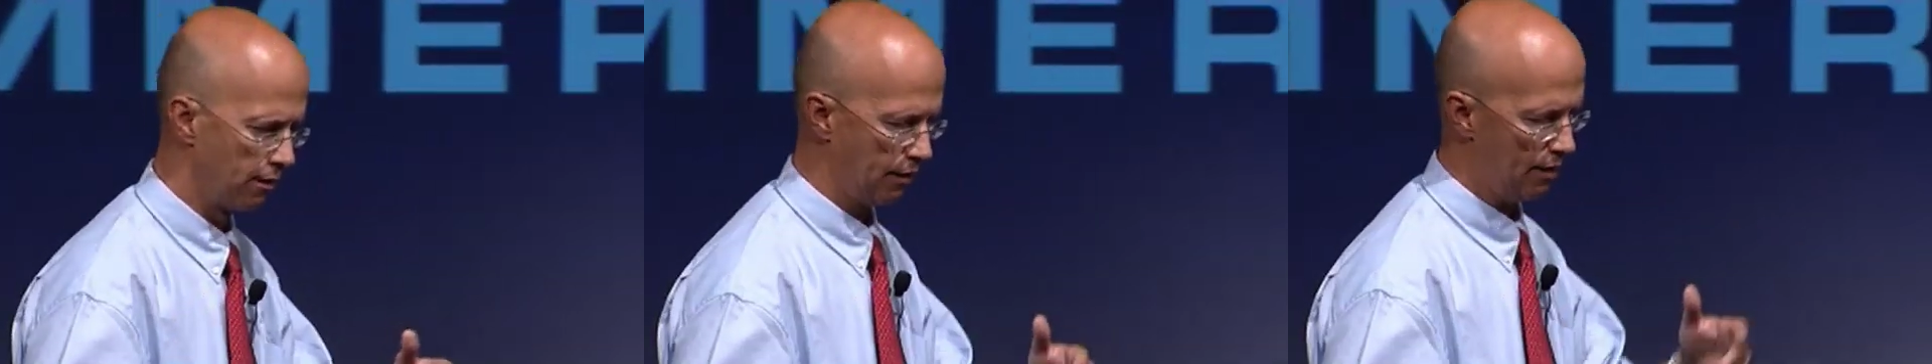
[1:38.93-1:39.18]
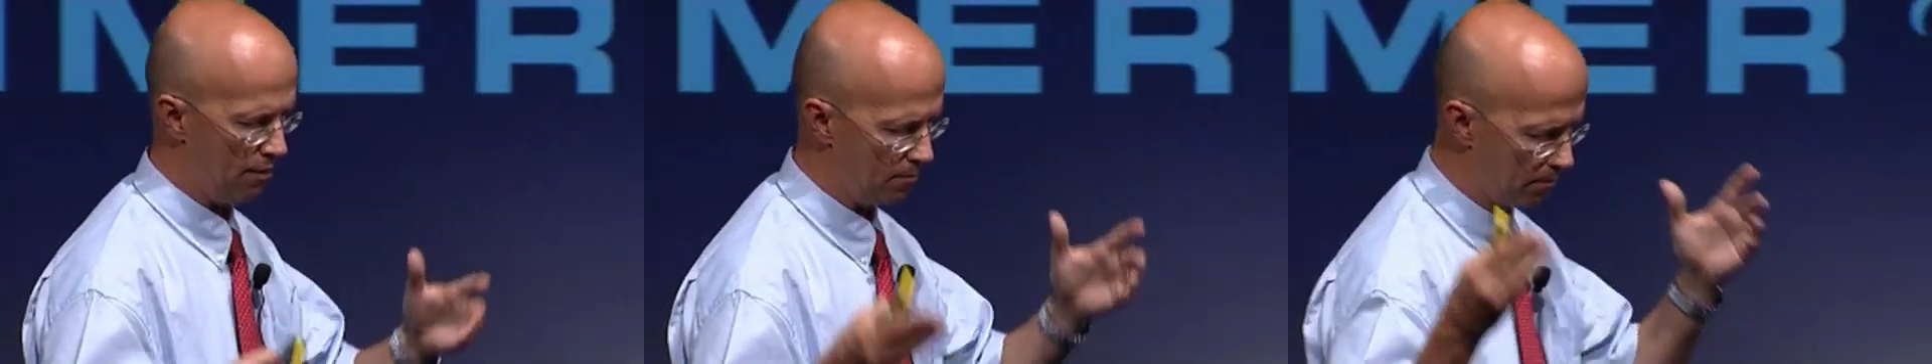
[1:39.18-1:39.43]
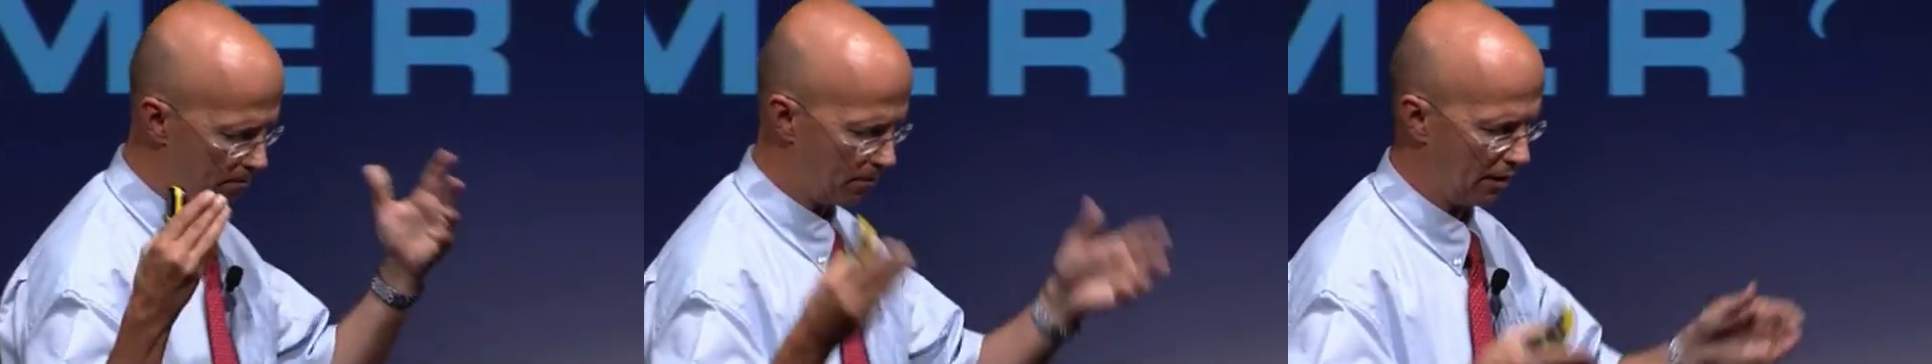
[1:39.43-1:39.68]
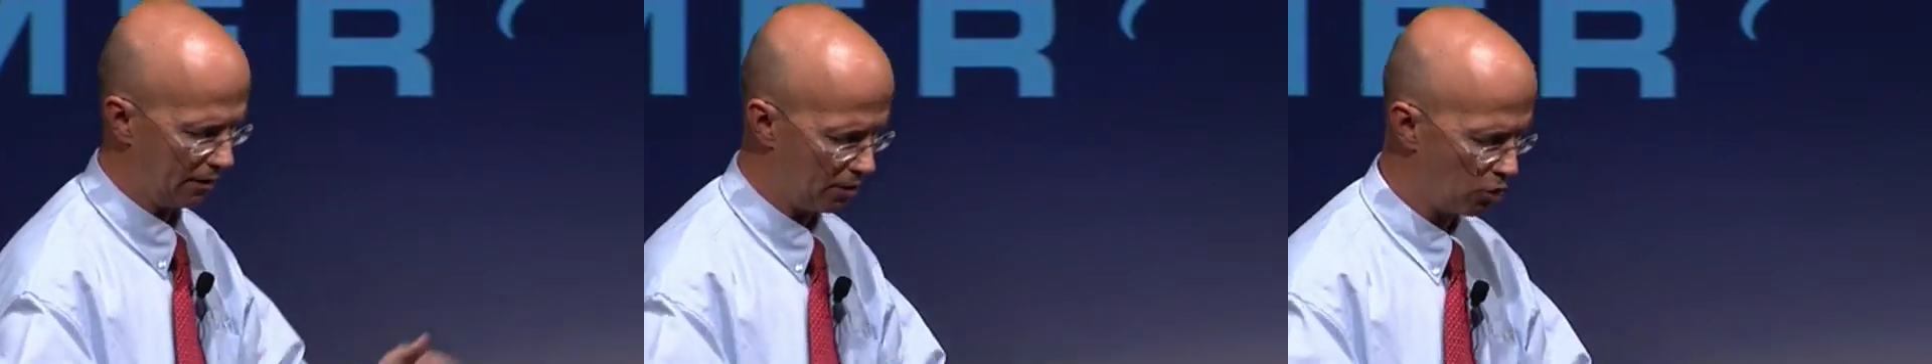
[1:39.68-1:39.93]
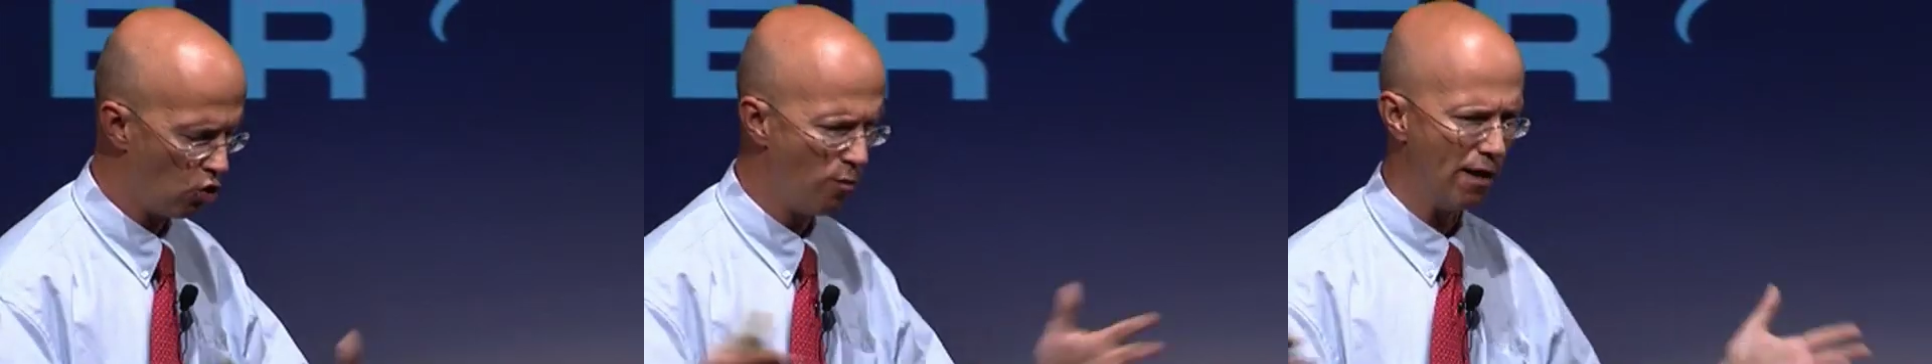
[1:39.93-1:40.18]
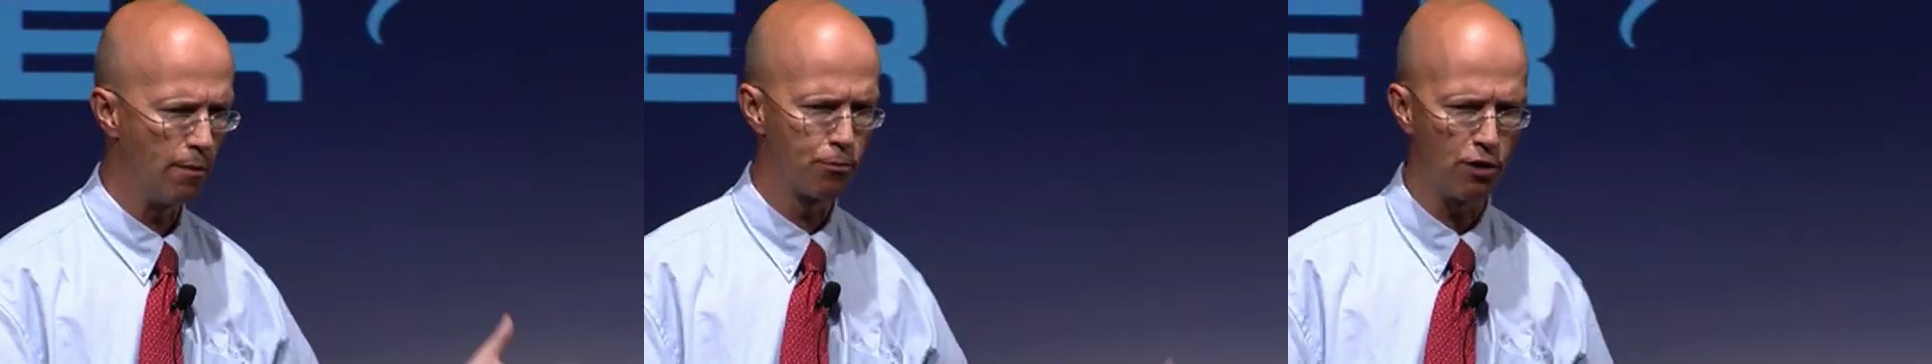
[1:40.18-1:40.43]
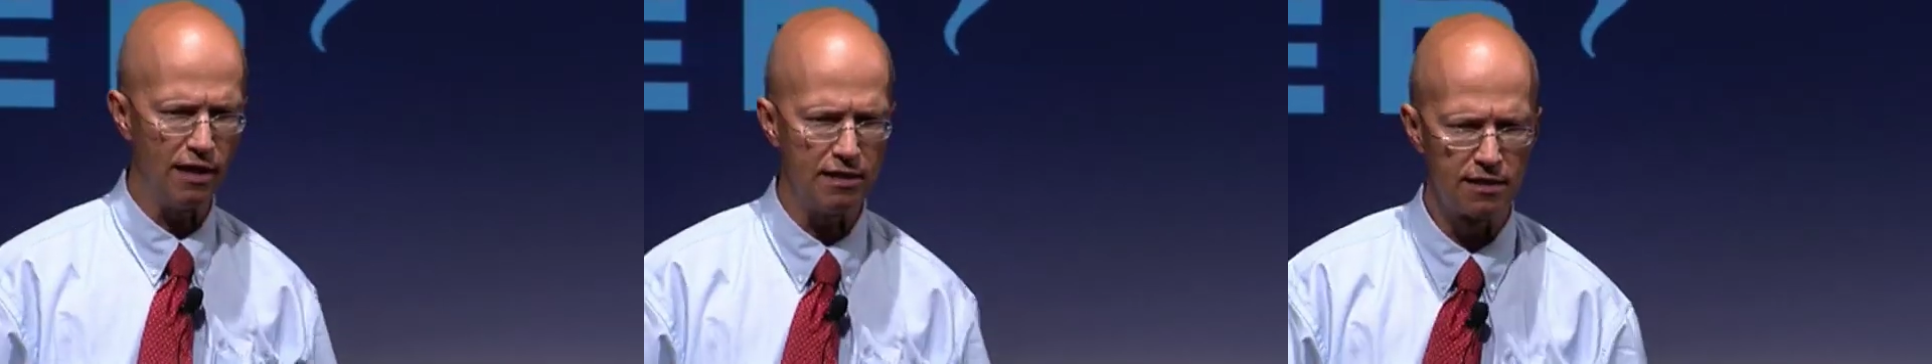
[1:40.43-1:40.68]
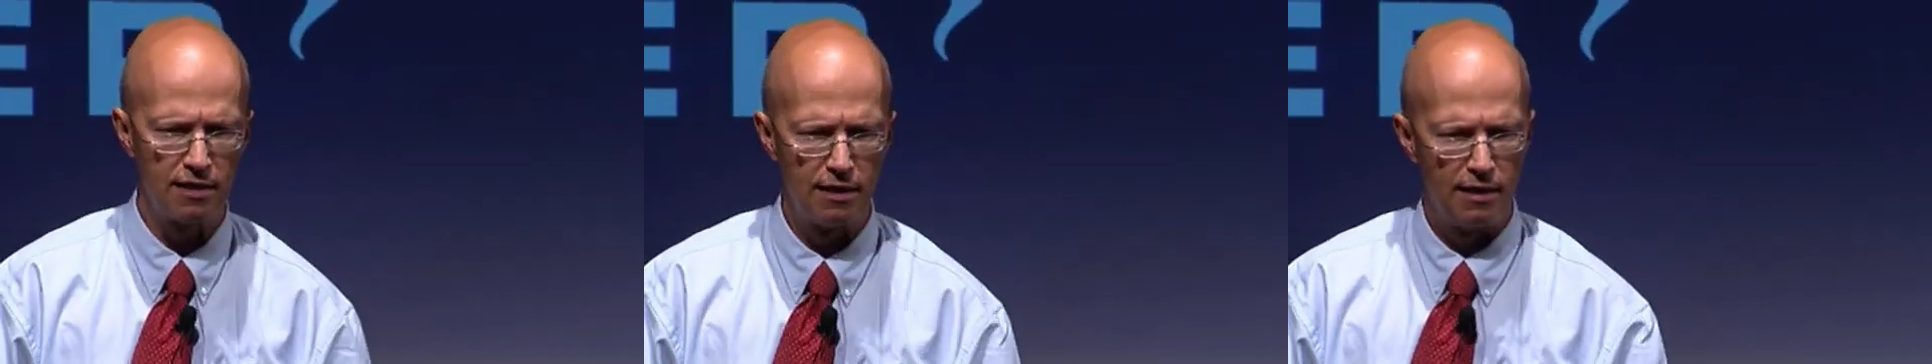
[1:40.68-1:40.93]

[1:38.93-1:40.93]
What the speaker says: He got the Nobel Prize.